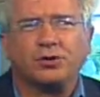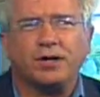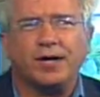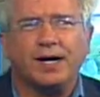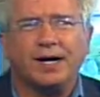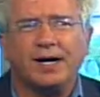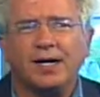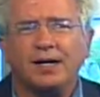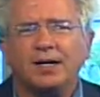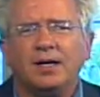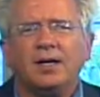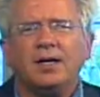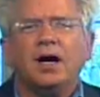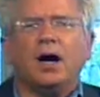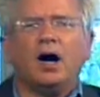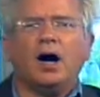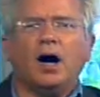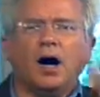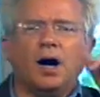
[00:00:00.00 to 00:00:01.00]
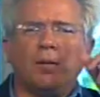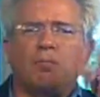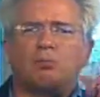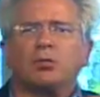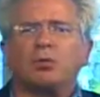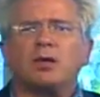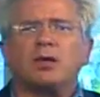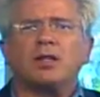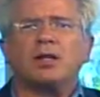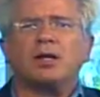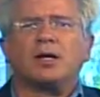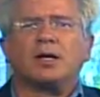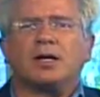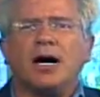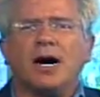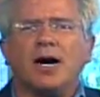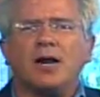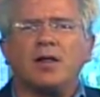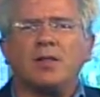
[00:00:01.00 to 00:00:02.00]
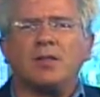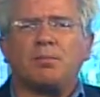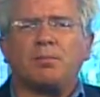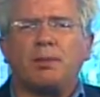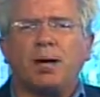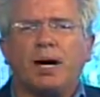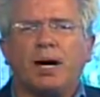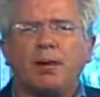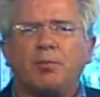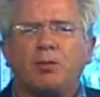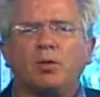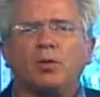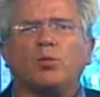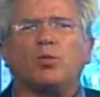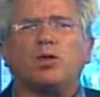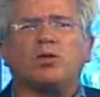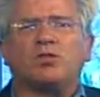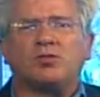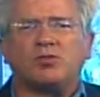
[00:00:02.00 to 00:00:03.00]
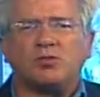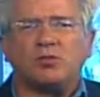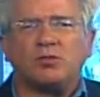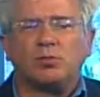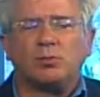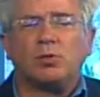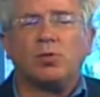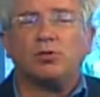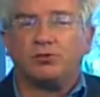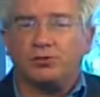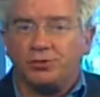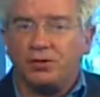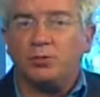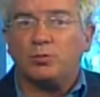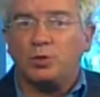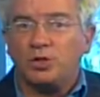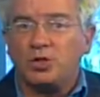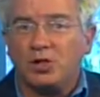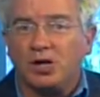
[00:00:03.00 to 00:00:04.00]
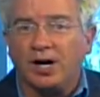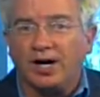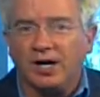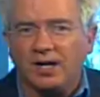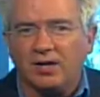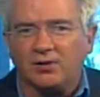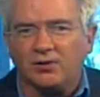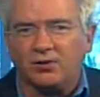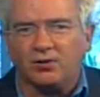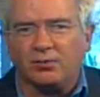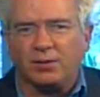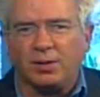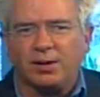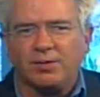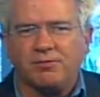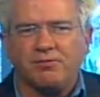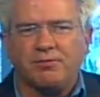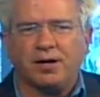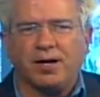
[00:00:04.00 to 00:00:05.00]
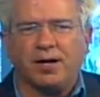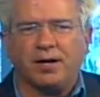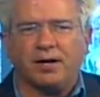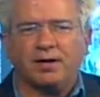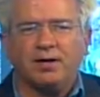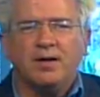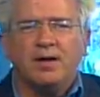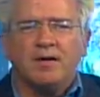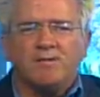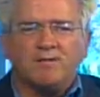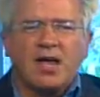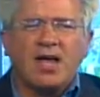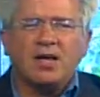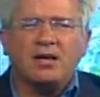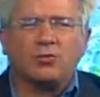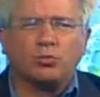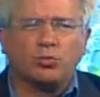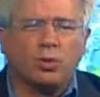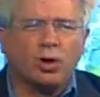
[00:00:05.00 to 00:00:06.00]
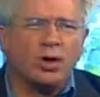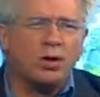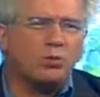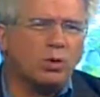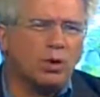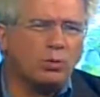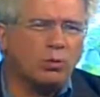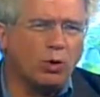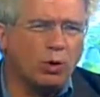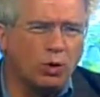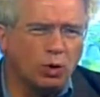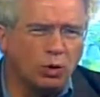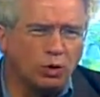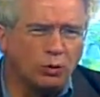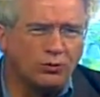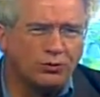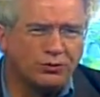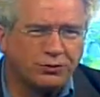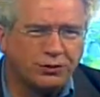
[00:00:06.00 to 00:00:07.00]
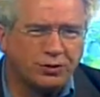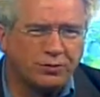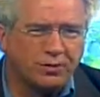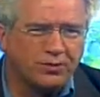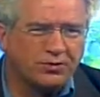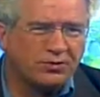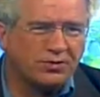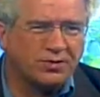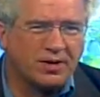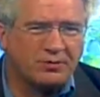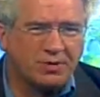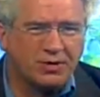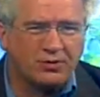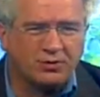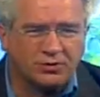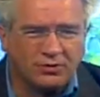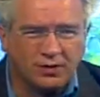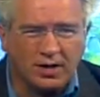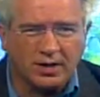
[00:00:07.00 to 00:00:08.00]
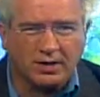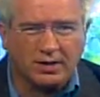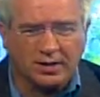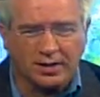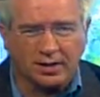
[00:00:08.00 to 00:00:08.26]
God, I'll bring the God of the Bible, and we'll see which God answers by fire. Phase 1, we will hold services every Sunday,